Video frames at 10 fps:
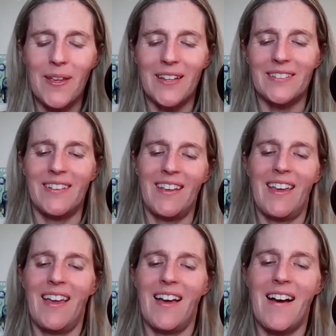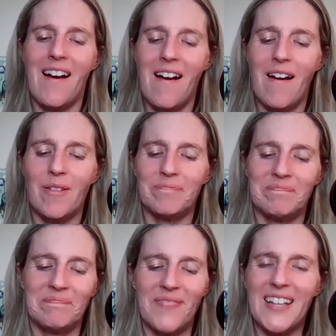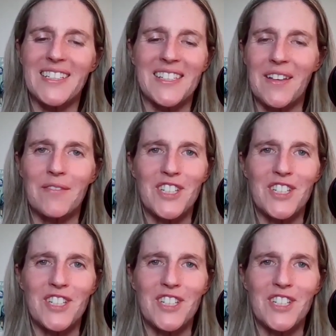And I just love